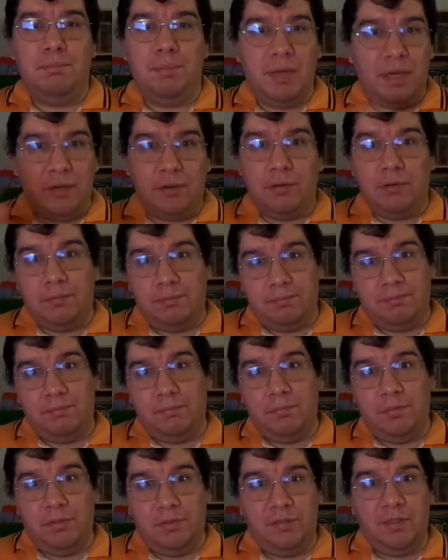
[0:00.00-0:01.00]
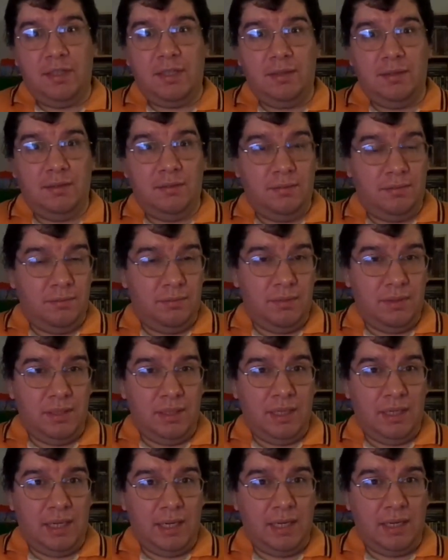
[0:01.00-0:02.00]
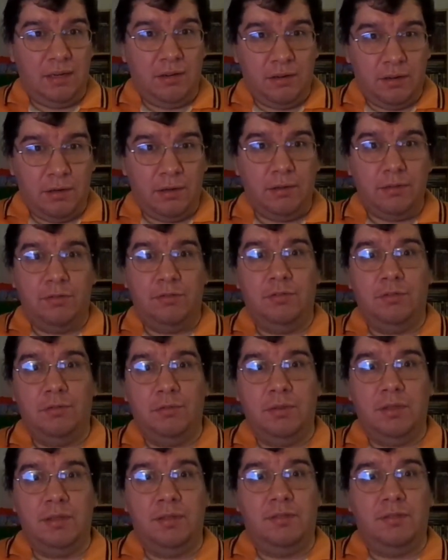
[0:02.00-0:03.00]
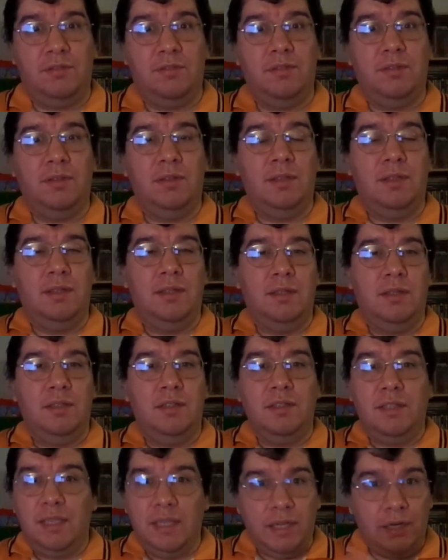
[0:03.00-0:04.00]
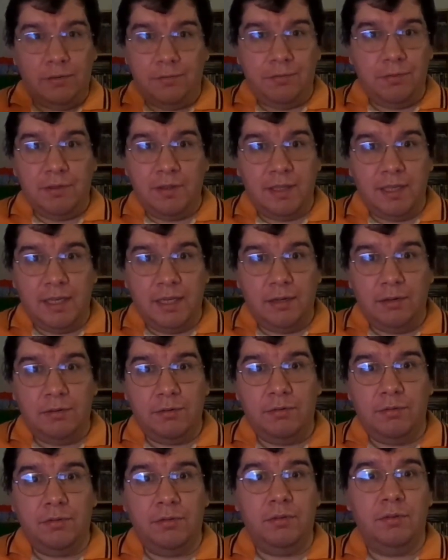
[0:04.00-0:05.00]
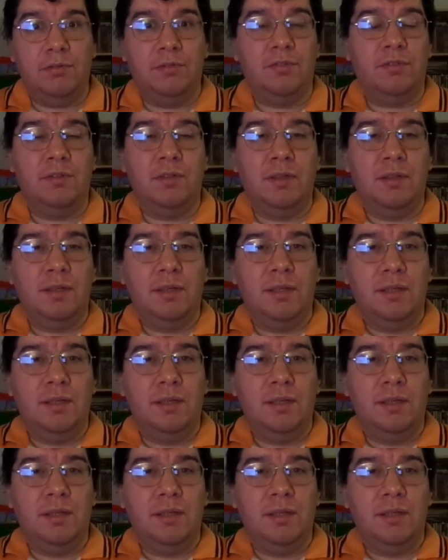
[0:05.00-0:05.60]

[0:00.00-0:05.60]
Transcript: better, was that it had a heart to it. You care for the characters.